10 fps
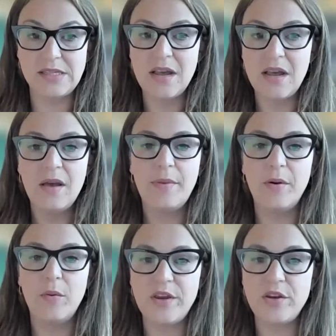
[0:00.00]
But
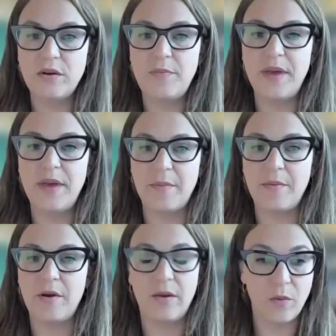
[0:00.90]
we should be able,
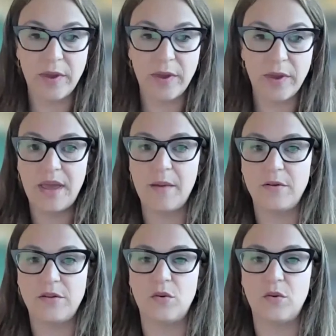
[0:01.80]
and we will be able,
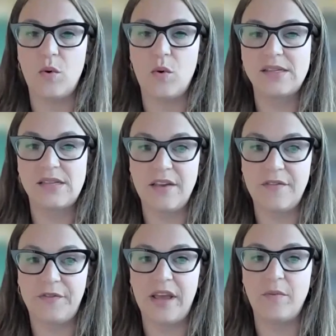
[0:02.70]
to walk
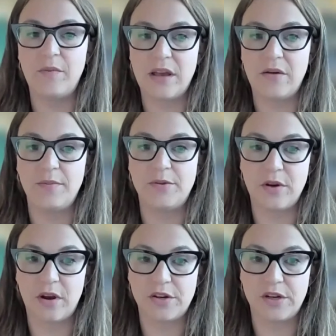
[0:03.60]
safely and without
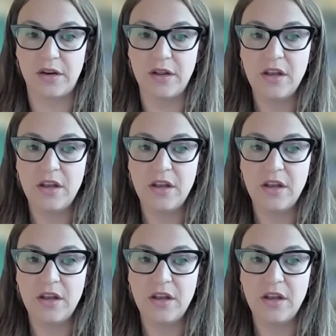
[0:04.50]
obstruction.